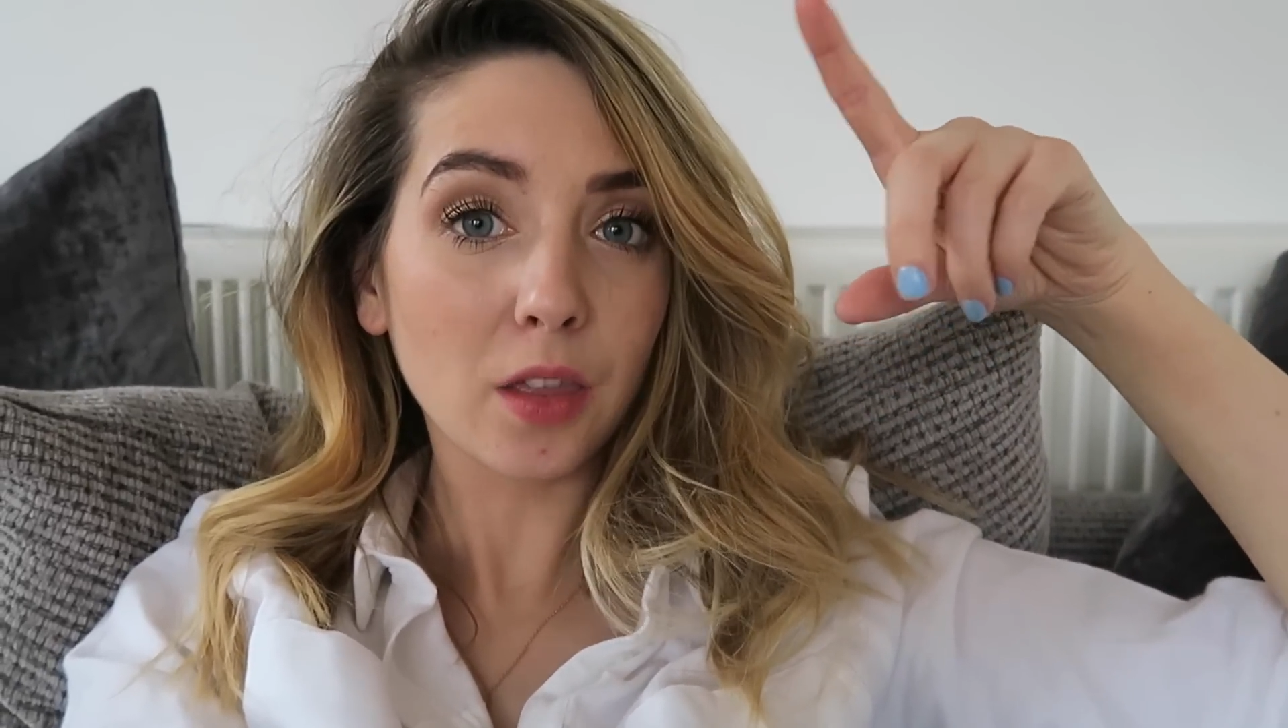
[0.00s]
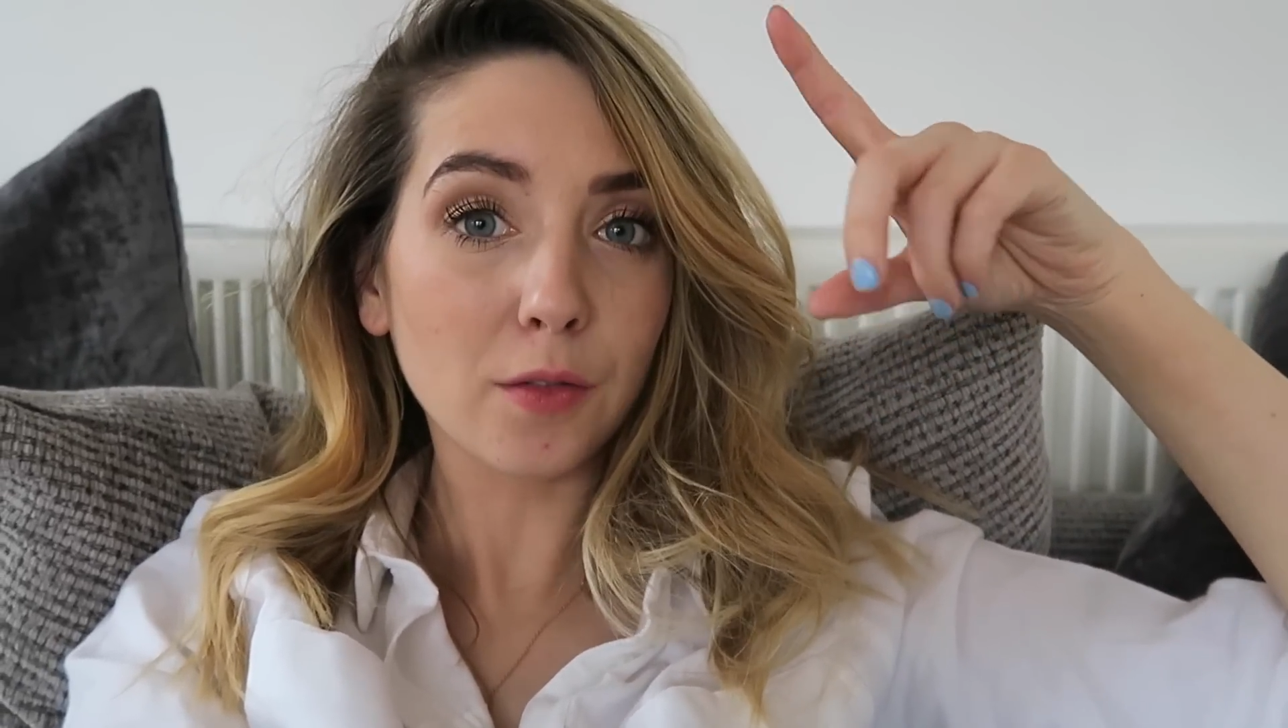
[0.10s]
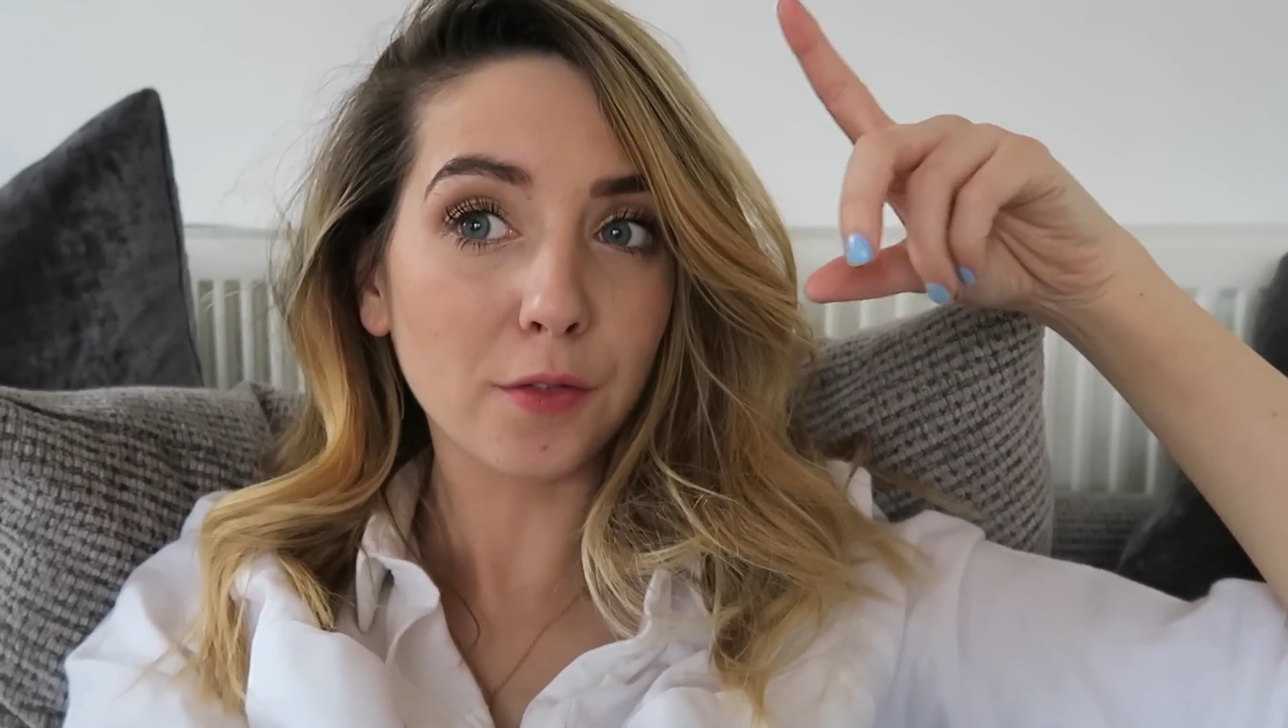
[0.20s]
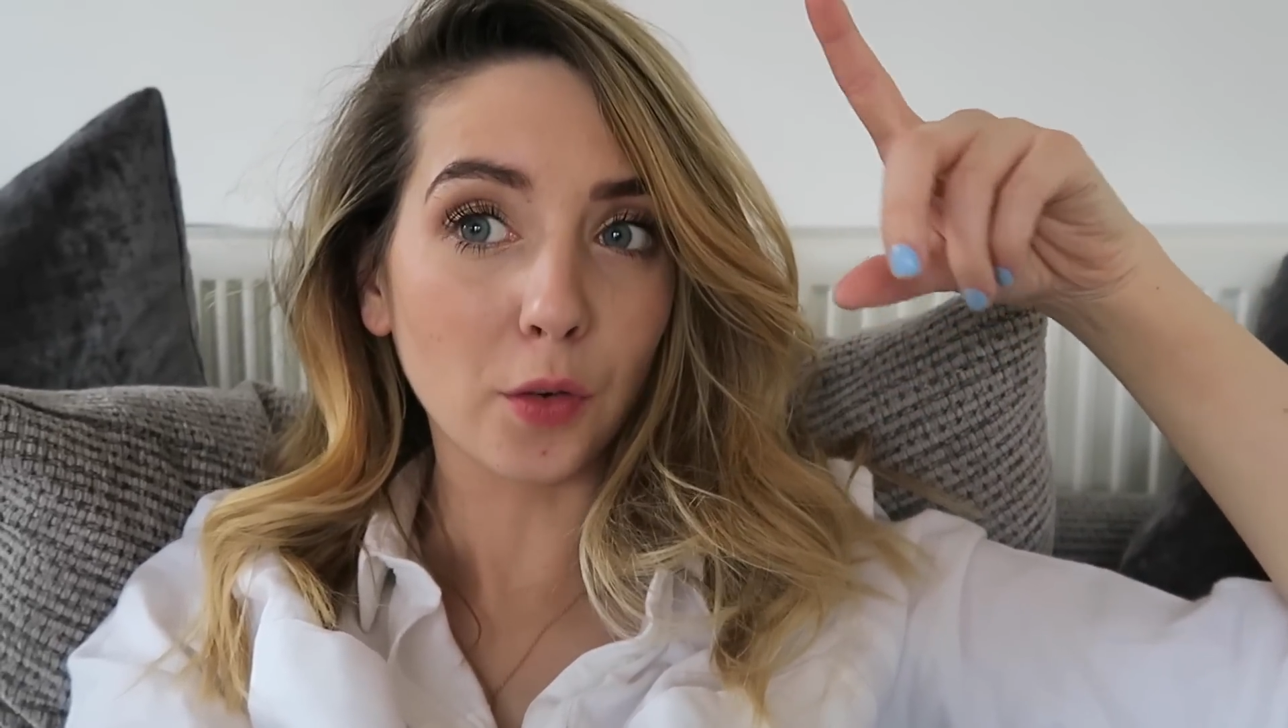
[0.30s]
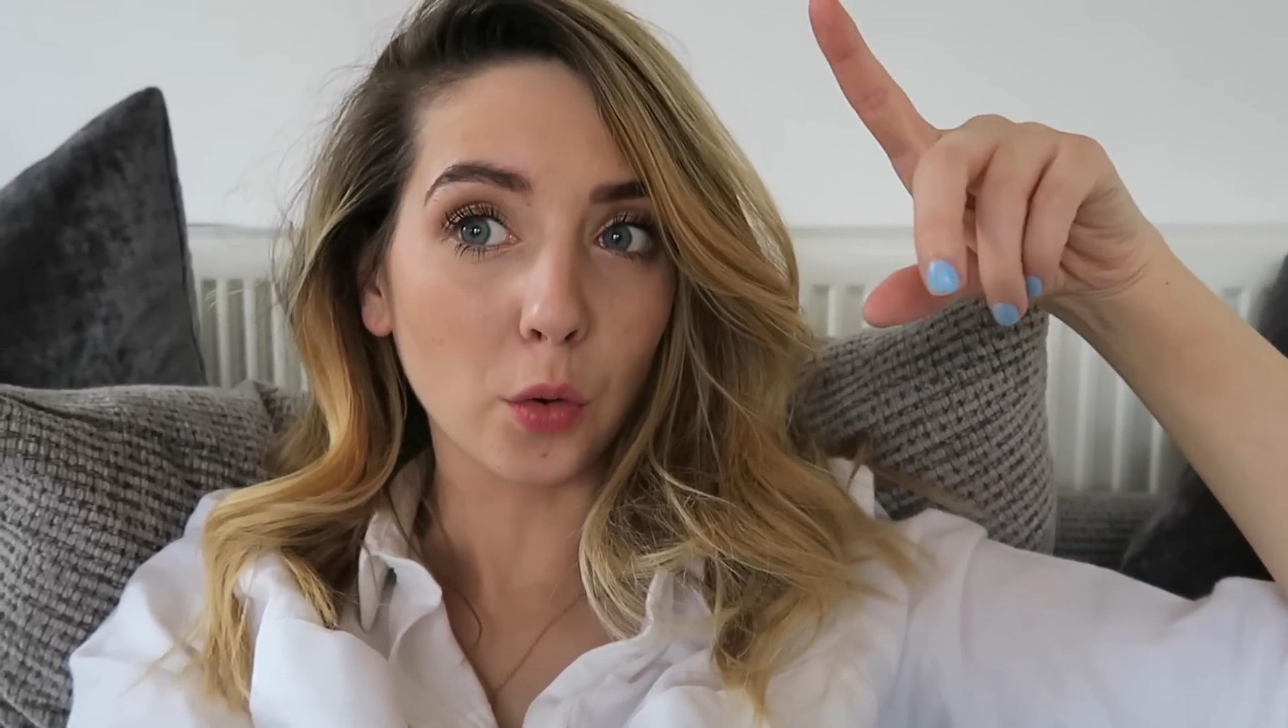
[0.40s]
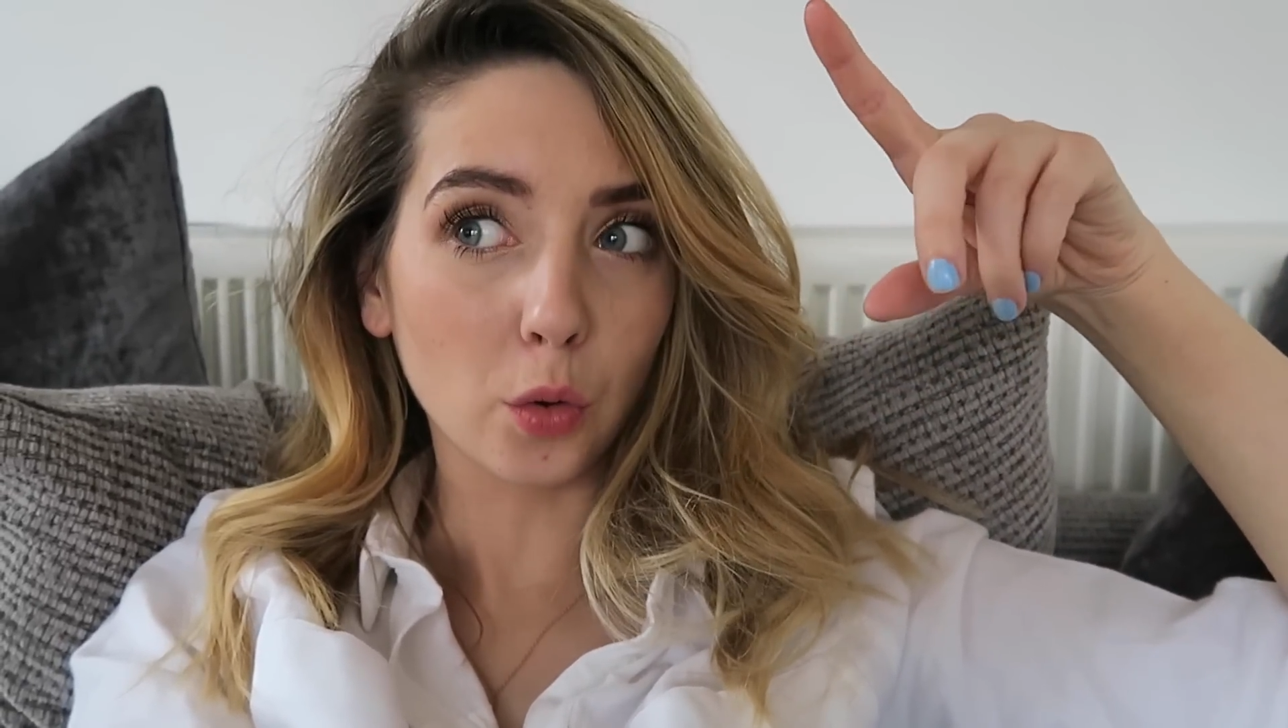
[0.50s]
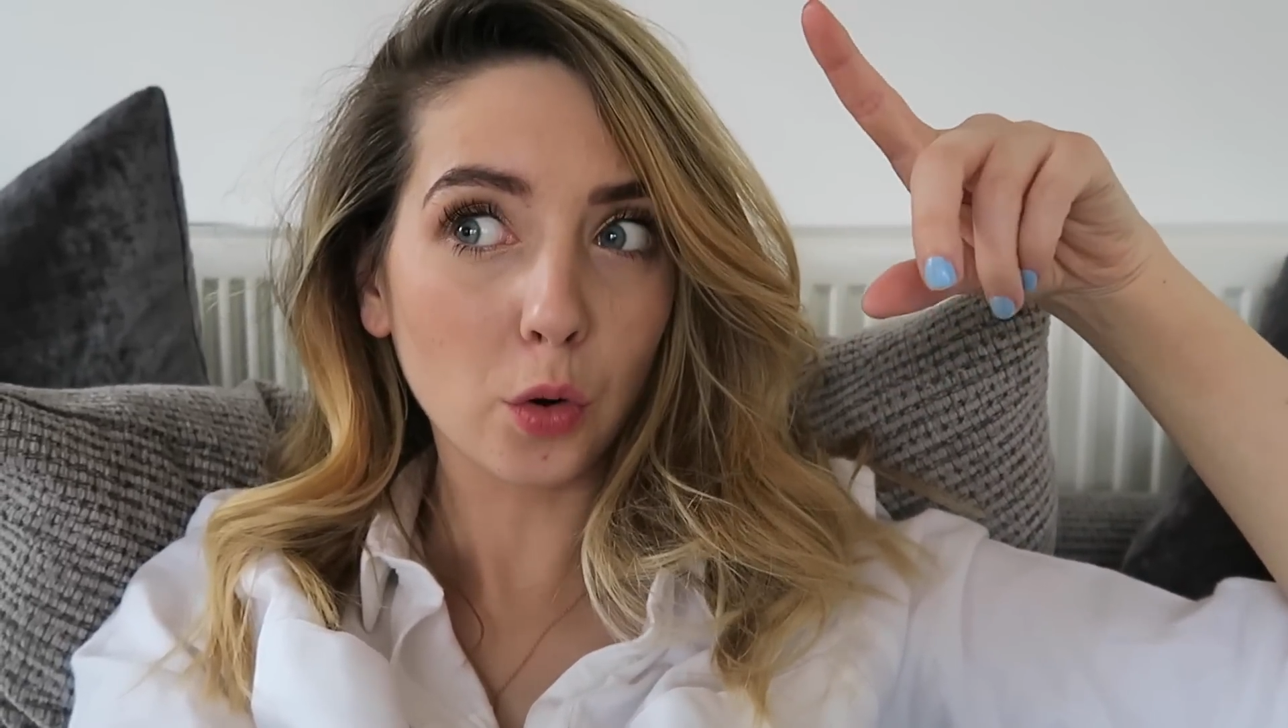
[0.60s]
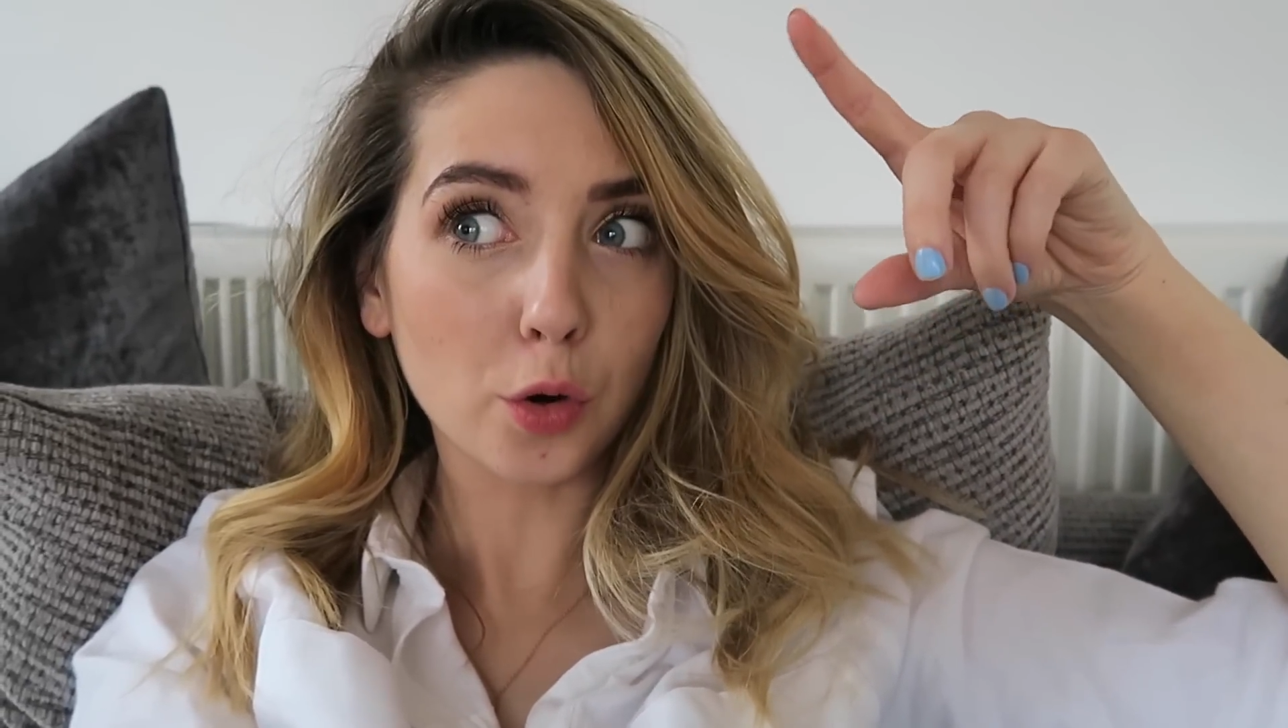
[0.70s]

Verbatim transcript: the floor